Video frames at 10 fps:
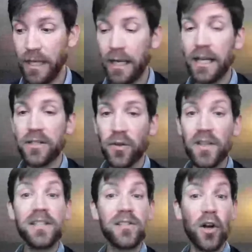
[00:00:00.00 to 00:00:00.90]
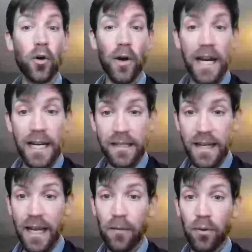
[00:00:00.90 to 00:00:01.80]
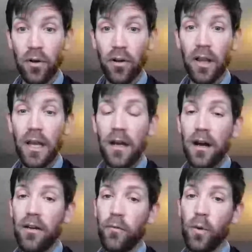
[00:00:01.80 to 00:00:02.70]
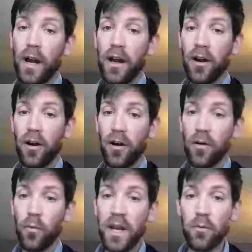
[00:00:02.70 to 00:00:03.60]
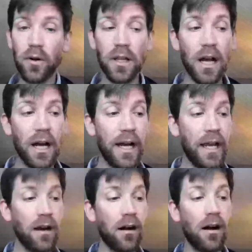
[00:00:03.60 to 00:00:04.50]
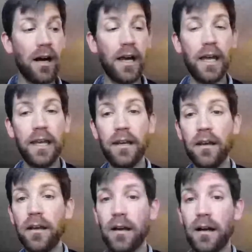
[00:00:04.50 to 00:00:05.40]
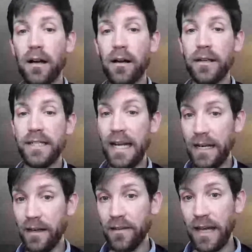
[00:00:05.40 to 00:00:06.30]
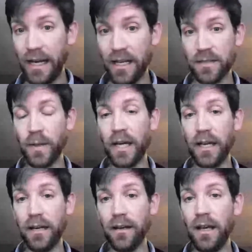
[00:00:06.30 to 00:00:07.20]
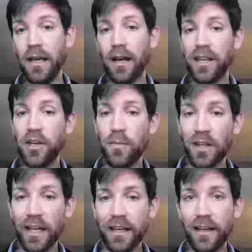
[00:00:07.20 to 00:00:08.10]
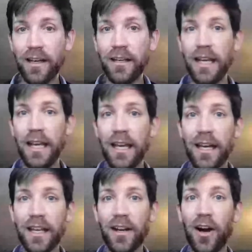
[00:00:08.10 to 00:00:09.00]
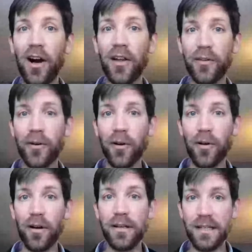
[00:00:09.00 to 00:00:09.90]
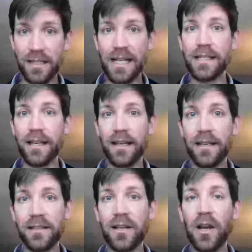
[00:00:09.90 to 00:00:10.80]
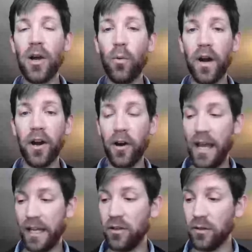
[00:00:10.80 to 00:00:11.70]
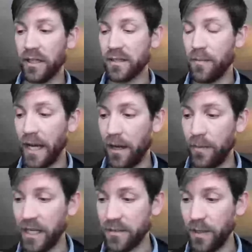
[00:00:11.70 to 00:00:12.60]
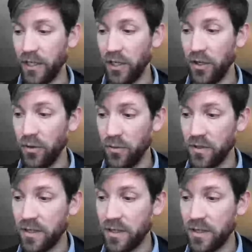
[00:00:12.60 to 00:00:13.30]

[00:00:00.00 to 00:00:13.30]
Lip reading: And so this is a great example of where we rely on data that has been accumulated in other diseases where Eculizumab has been used.